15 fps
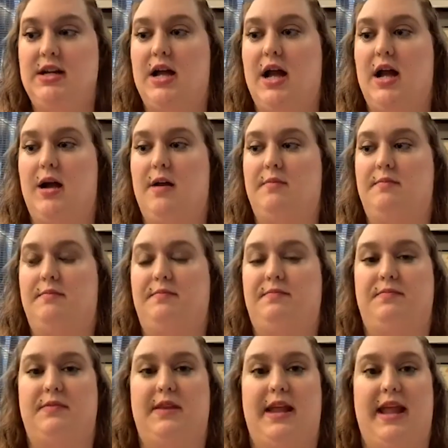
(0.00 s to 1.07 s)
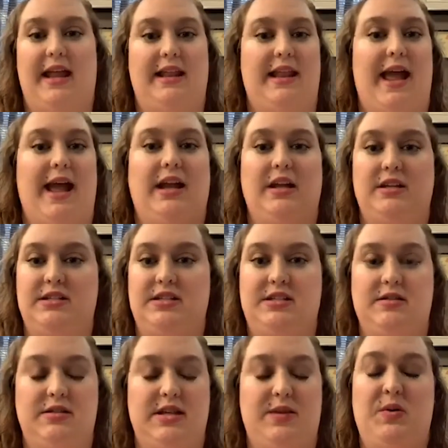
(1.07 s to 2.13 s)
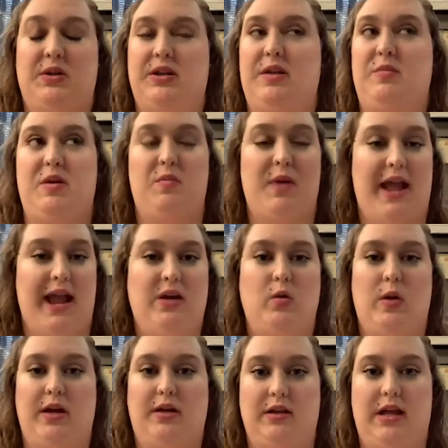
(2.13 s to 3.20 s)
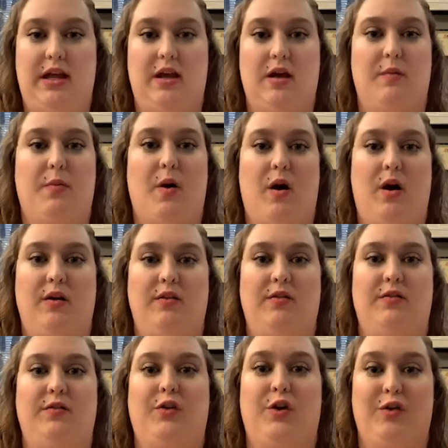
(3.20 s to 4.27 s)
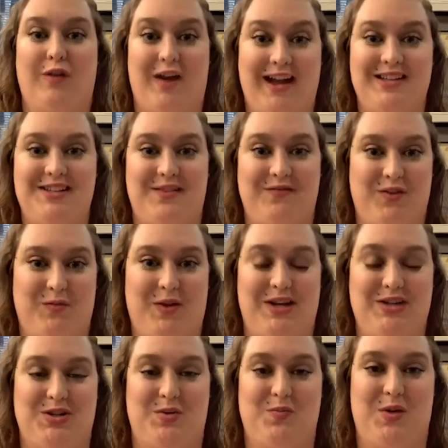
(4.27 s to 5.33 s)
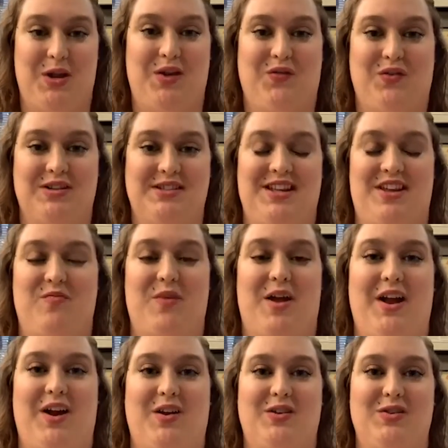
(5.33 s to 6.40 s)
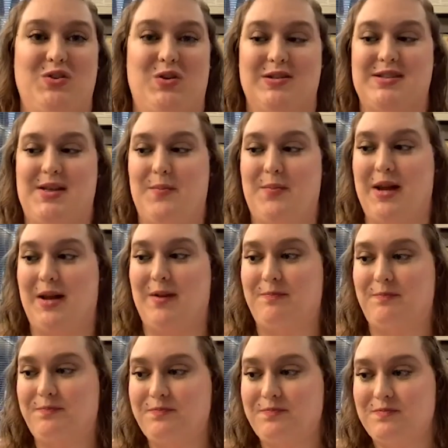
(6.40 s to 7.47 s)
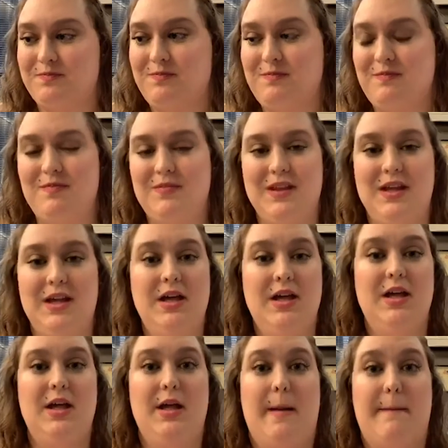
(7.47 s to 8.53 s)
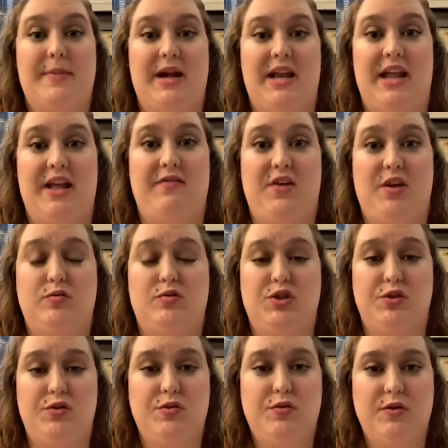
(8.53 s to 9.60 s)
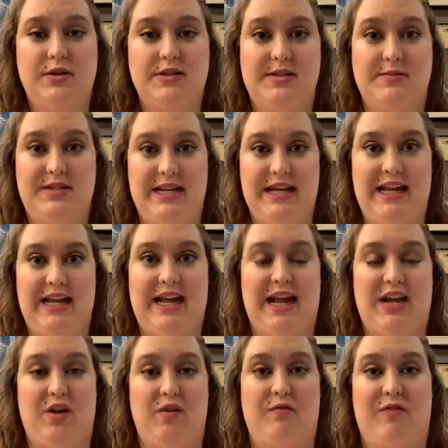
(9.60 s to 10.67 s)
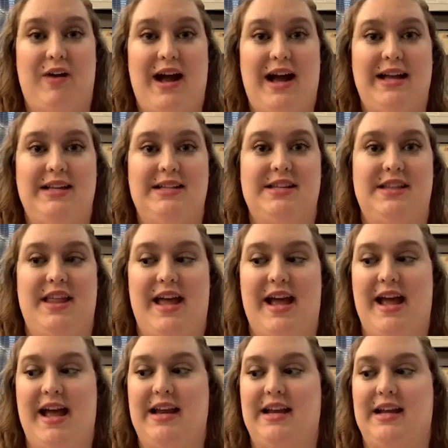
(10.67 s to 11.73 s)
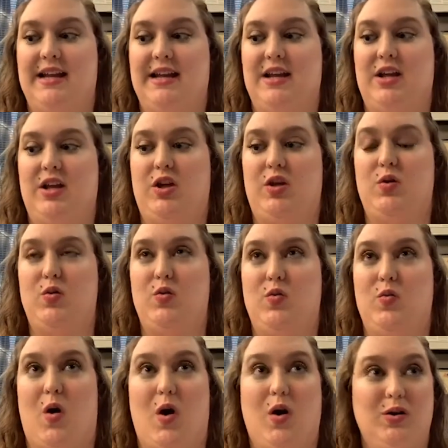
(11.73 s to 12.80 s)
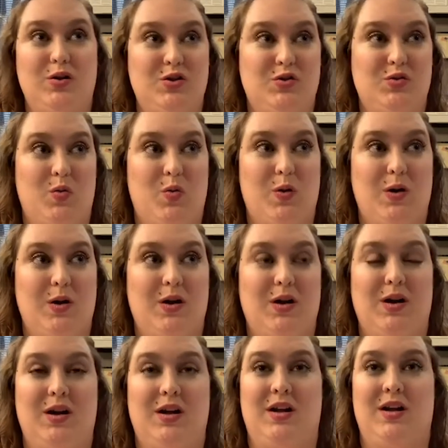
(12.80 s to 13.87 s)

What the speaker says: And that can typically be paid quickly upon correct information being received by your insurance company. But if you do some digging and you find that you aren't sure